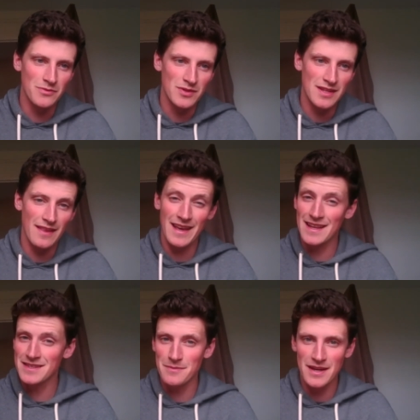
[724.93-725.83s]
was that they had
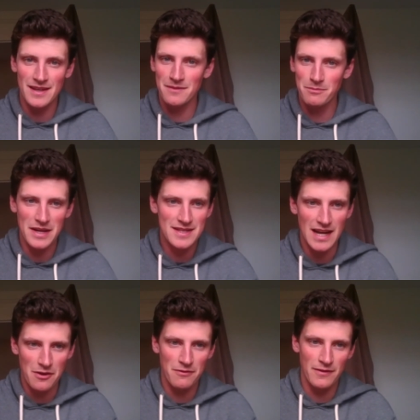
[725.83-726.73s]
to make big
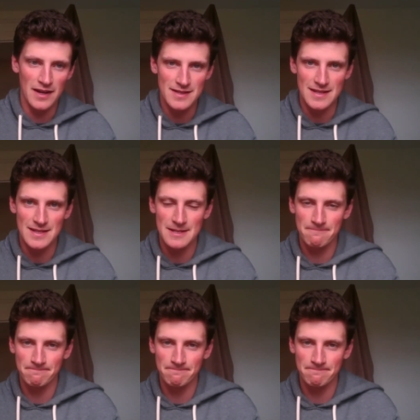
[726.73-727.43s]
sacrifices,